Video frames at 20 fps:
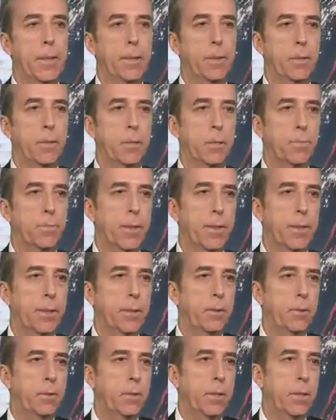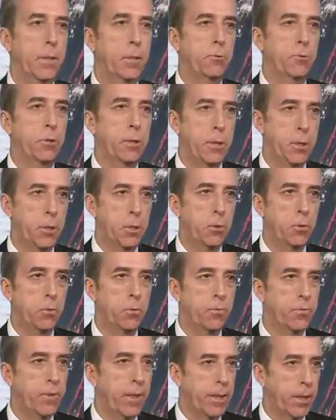And this is by using
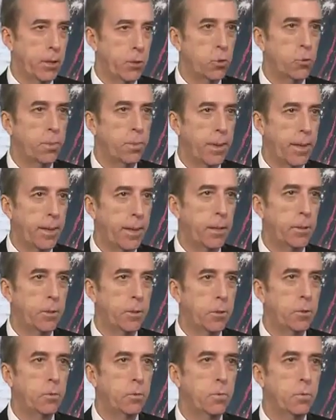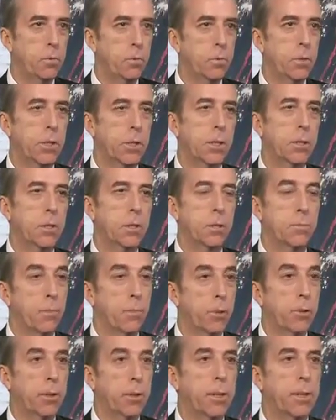traditional financial planning tools such as
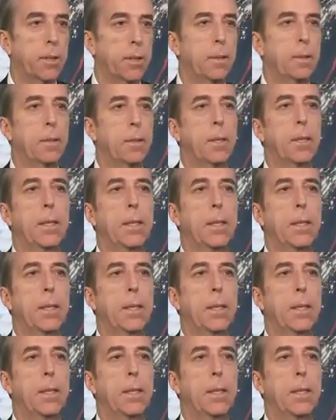modeling